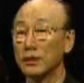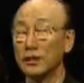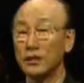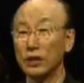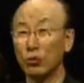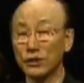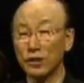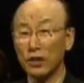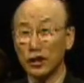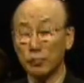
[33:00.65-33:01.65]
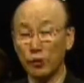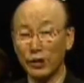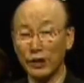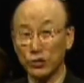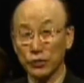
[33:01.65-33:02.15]
And he was in
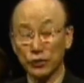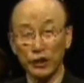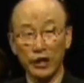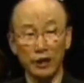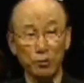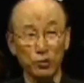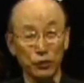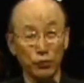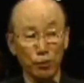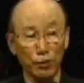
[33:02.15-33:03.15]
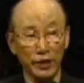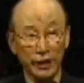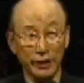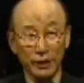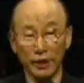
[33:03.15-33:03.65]
desperation, so he came to South
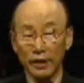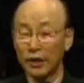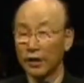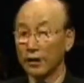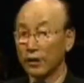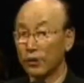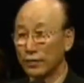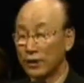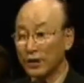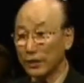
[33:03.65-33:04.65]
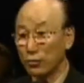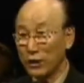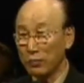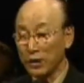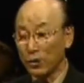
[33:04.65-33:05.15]
Korea. He consulted
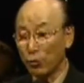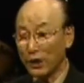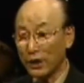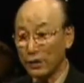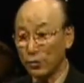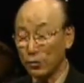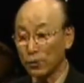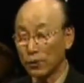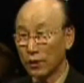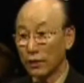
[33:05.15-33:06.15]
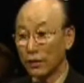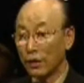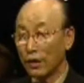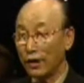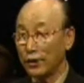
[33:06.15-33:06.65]
with me, what can I do?
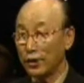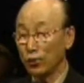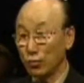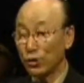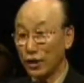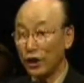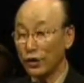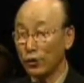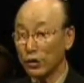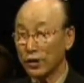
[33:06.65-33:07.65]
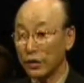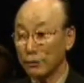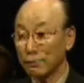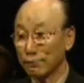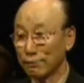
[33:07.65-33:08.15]
I said, you should heal your
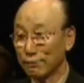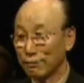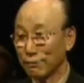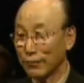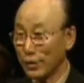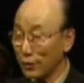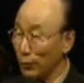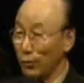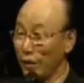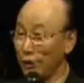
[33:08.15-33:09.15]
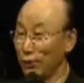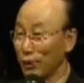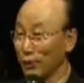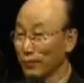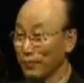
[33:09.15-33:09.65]
son. This is the only answer.